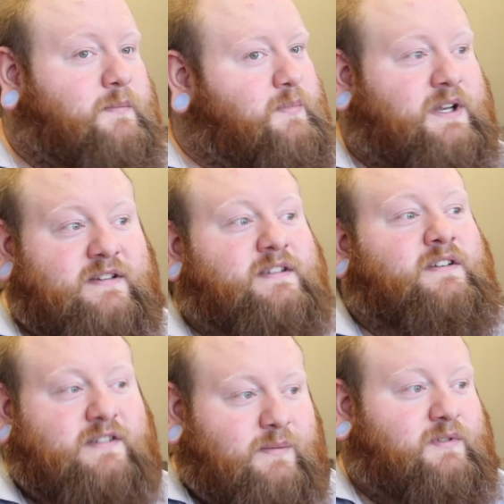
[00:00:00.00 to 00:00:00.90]
but it still
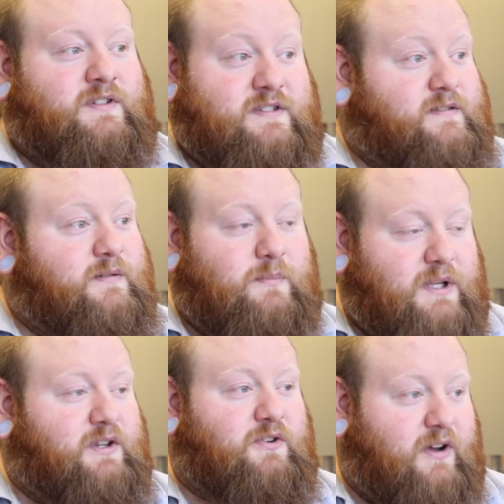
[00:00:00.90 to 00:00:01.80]
is able to just
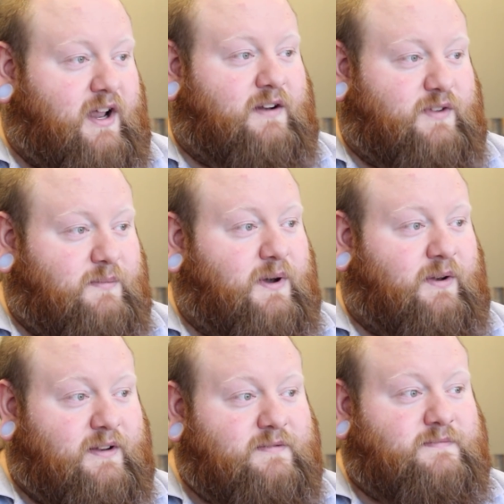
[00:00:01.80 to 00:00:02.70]
beat the crud out of the opponent.